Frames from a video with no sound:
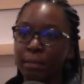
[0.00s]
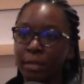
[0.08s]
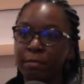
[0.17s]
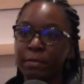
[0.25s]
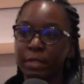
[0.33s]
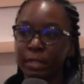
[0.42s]

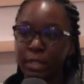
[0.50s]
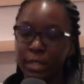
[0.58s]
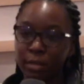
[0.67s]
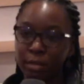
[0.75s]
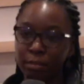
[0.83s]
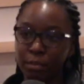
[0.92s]
if this
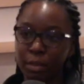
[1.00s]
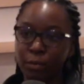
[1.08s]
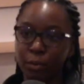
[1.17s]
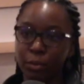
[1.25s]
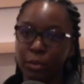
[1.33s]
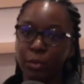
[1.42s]
TCB
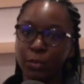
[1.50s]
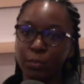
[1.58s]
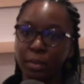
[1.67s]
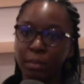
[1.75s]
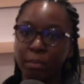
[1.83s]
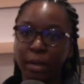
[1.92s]
was to
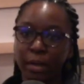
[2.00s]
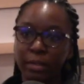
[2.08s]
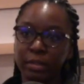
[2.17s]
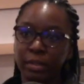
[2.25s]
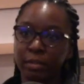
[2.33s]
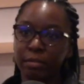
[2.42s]
be passed and